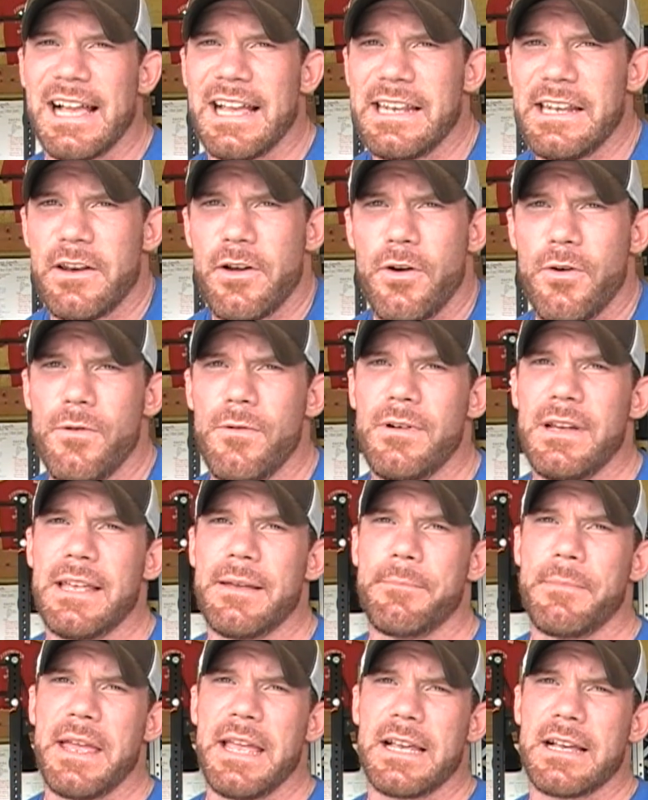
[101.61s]
I know
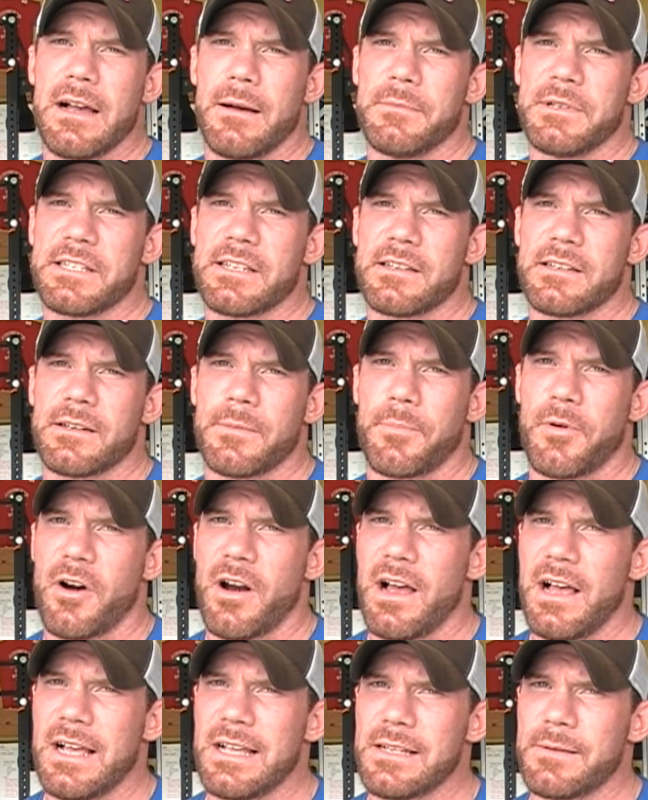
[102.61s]
it may come as a
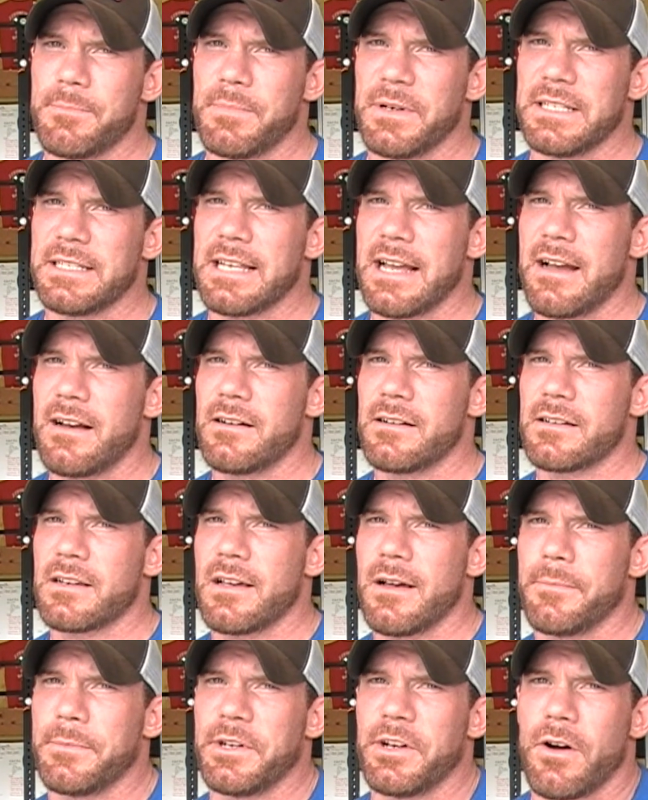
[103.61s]
surprise, but tires
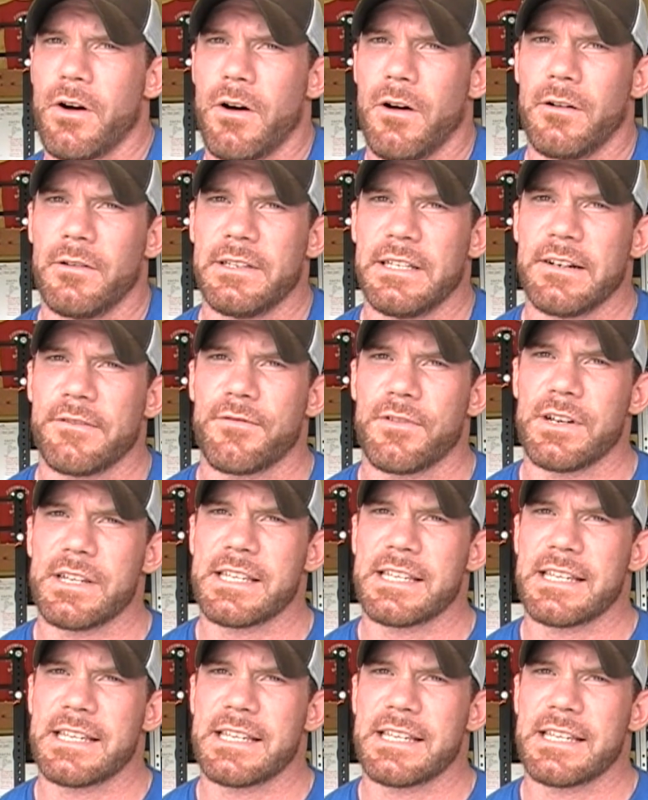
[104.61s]
come in all different